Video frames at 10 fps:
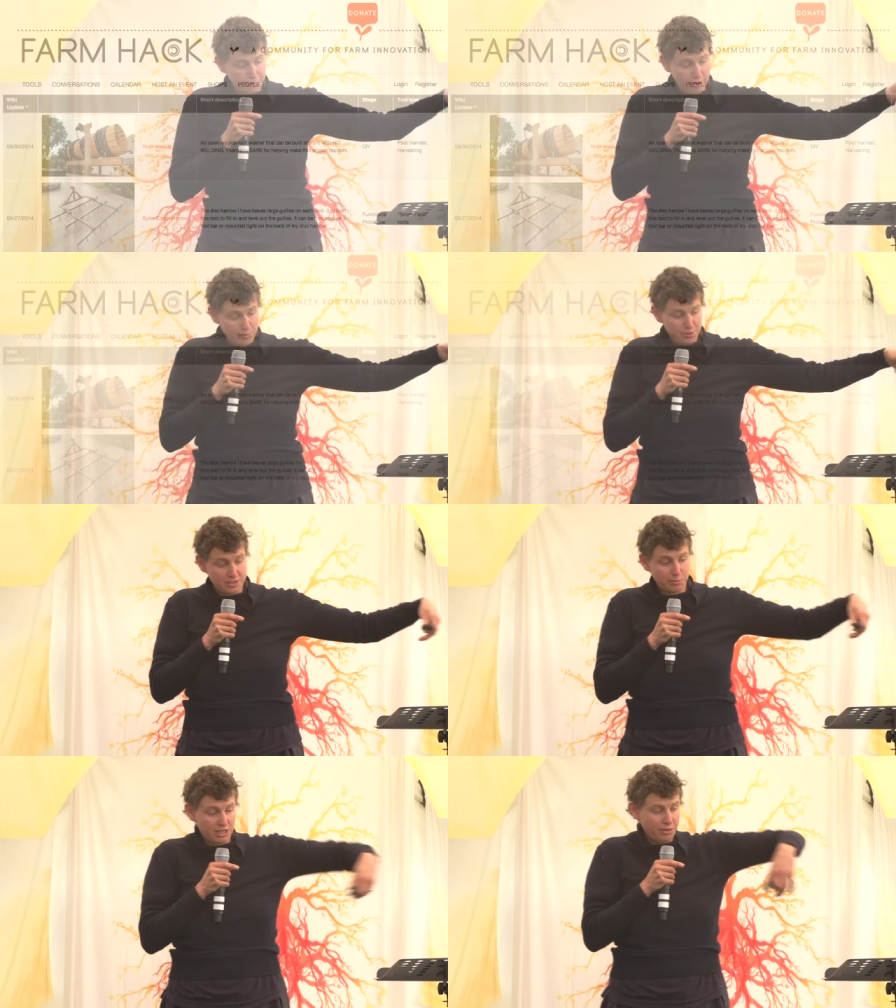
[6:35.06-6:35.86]

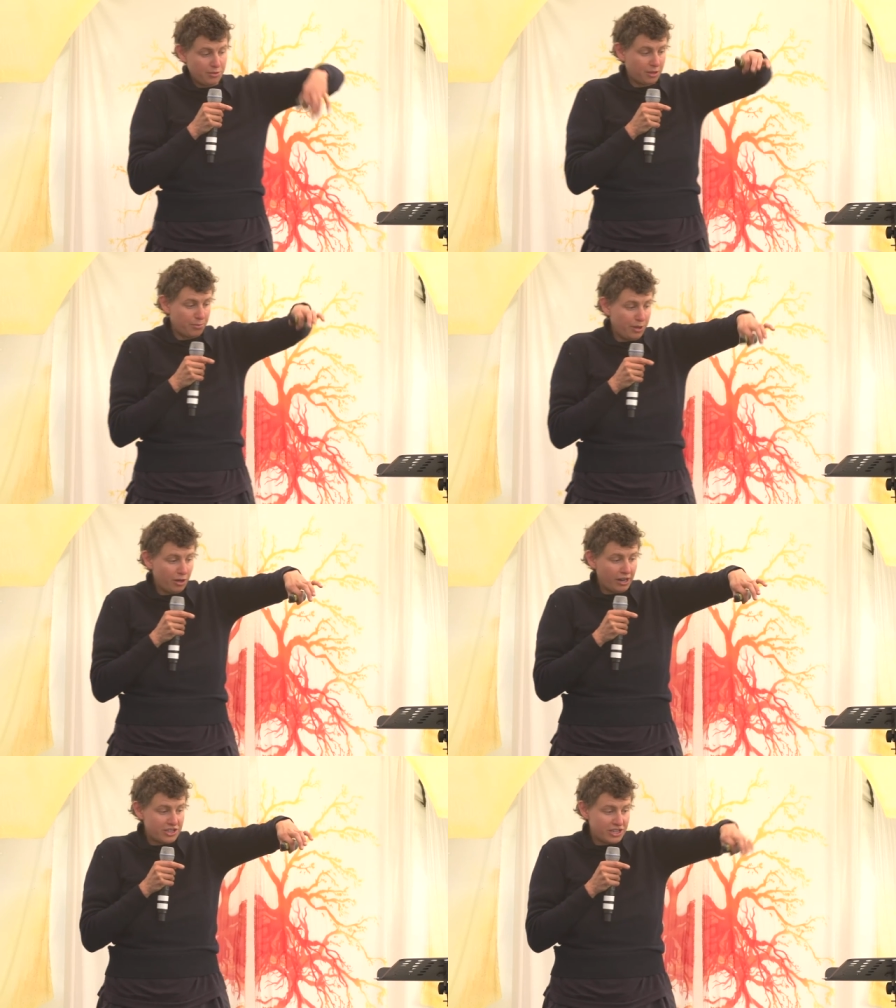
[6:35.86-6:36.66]
farmers and working with
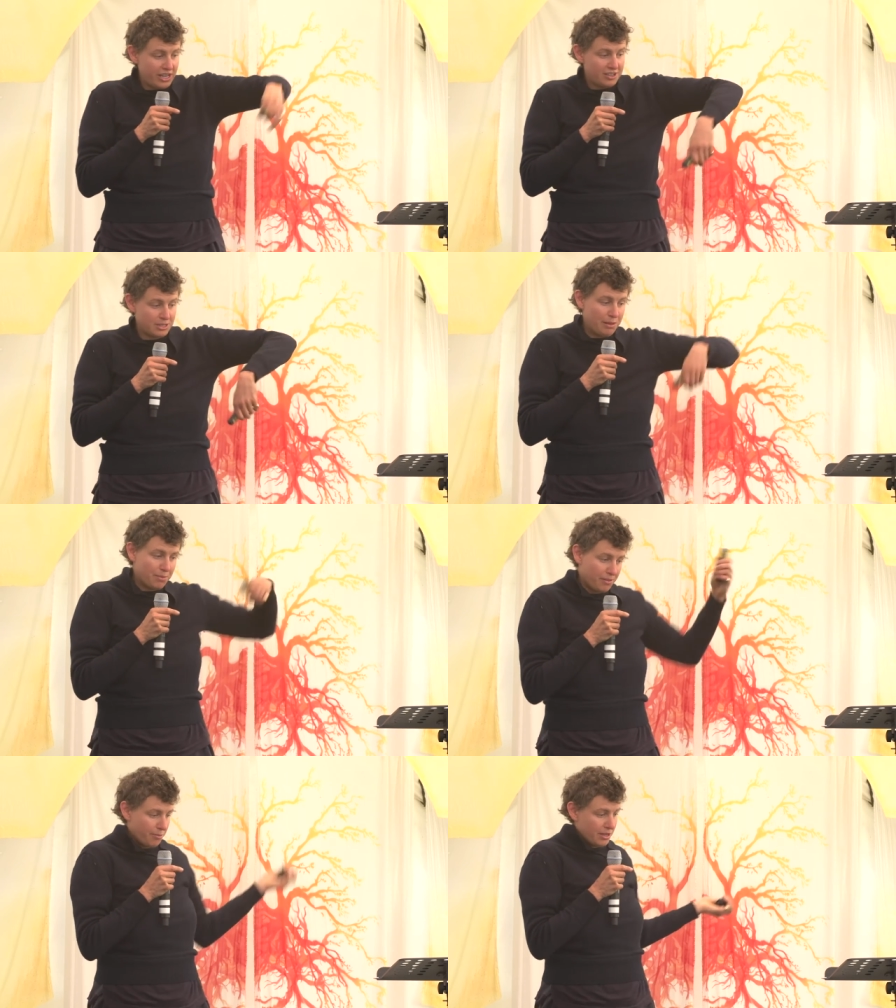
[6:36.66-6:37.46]
computer engineers and
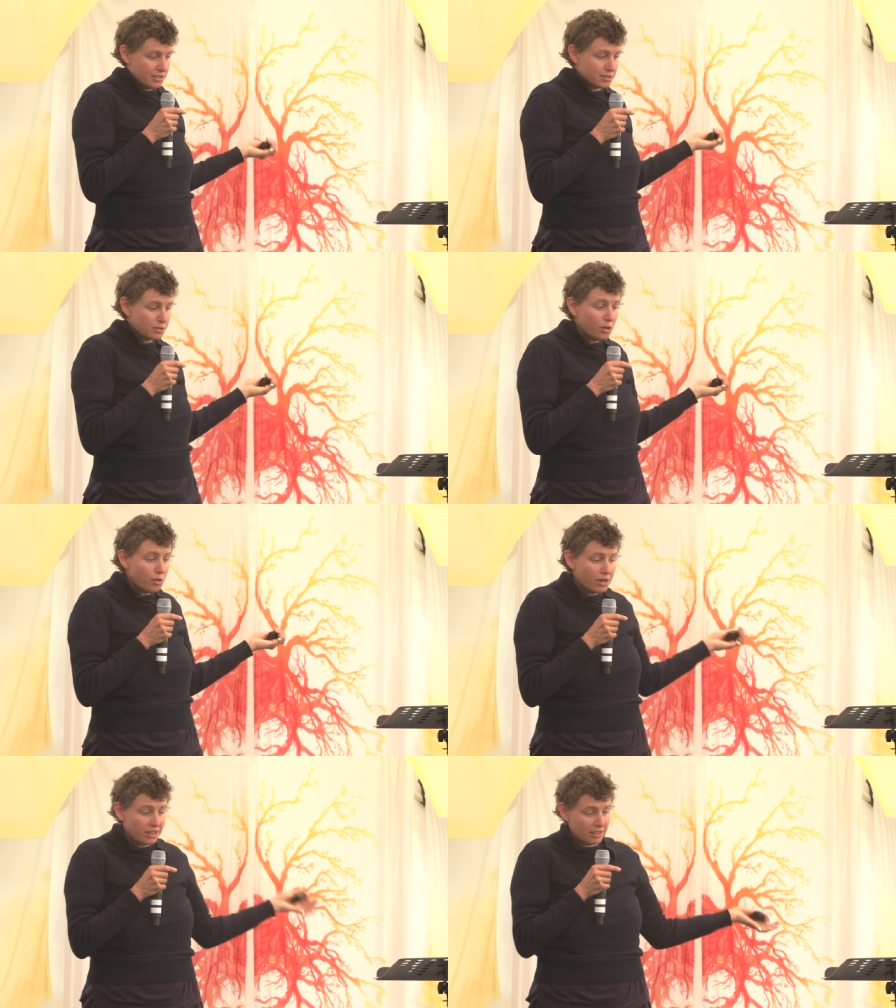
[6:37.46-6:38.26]
people they went to
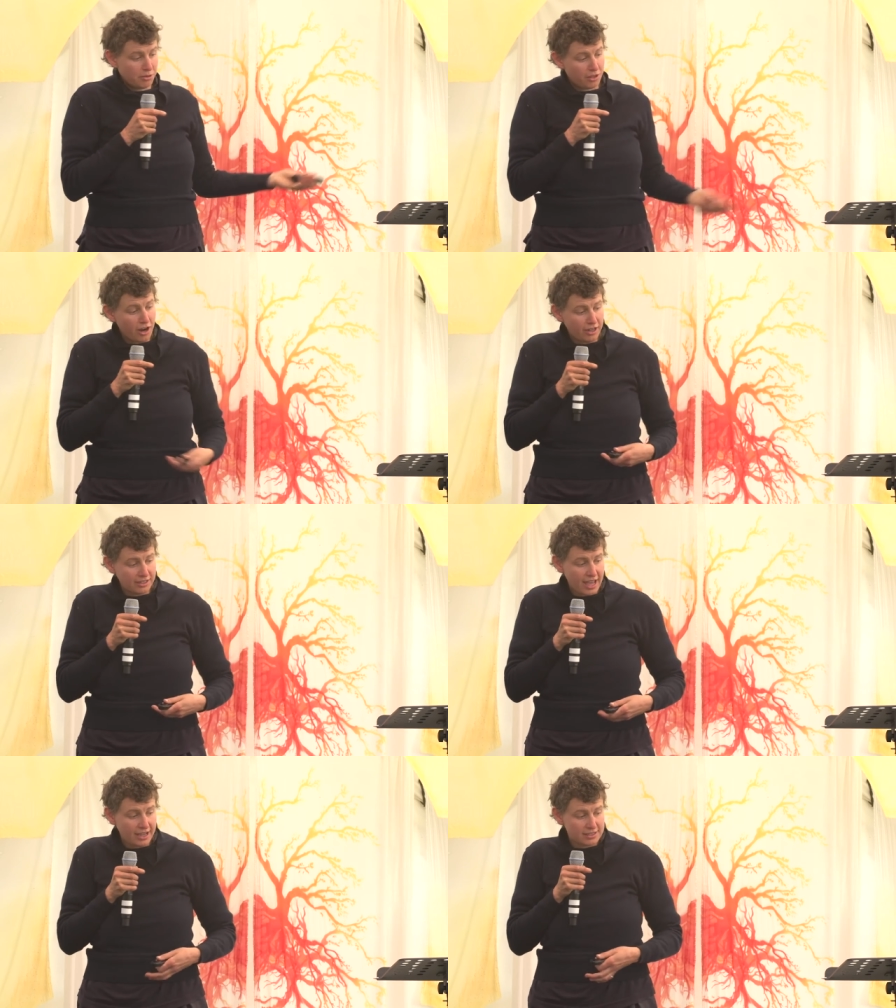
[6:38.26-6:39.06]
school with and with
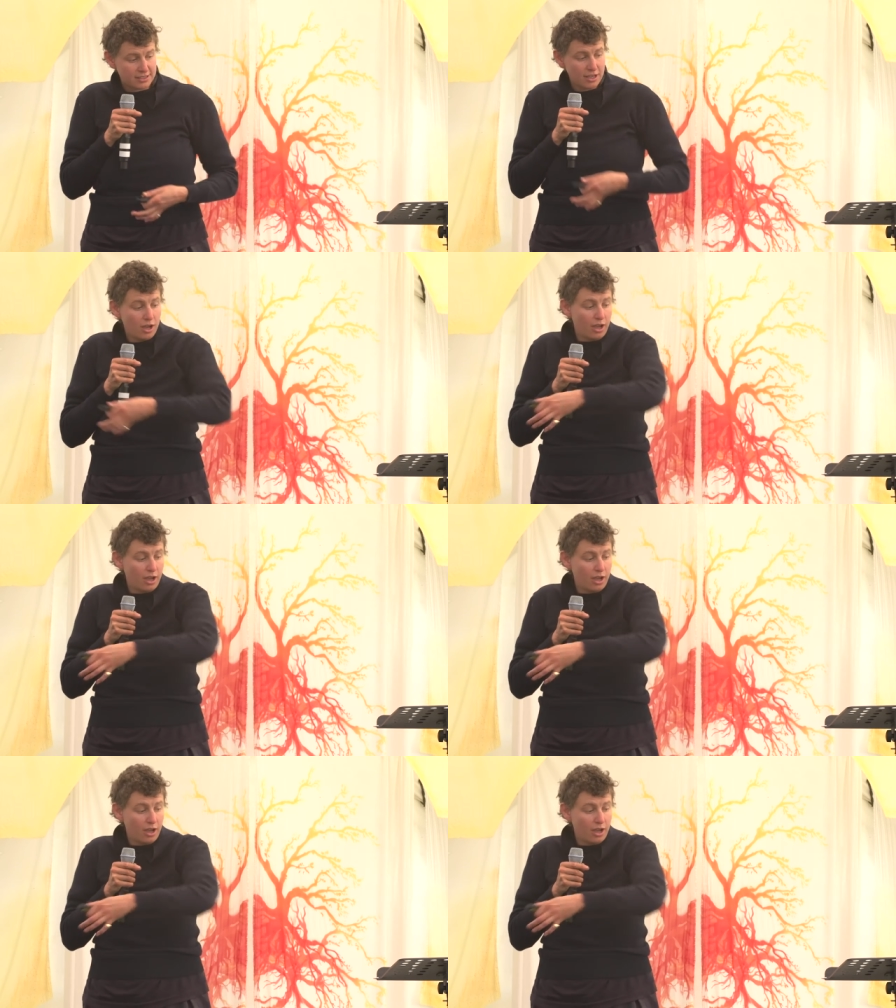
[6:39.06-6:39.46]
architects,